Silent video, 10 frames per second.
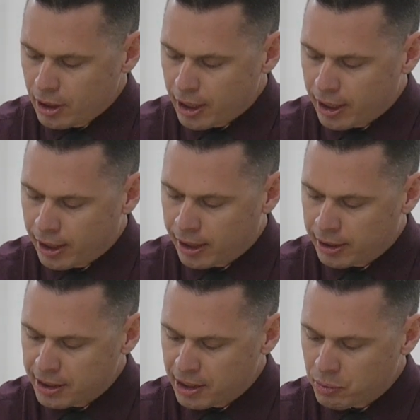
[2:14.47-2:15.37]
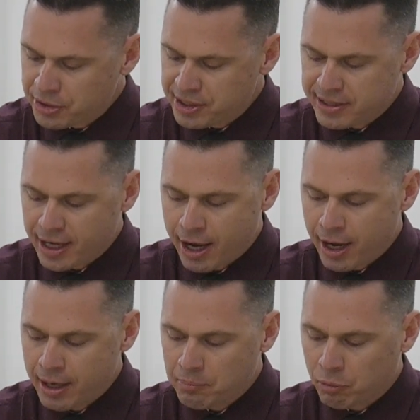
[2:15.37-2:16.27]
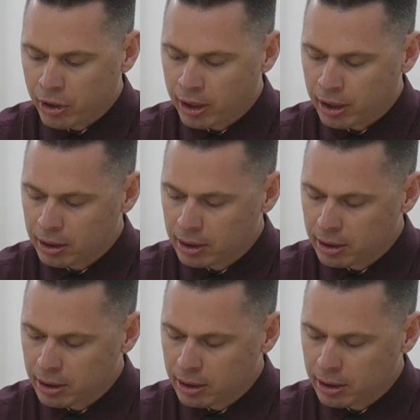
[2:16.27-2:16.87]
And it was a time where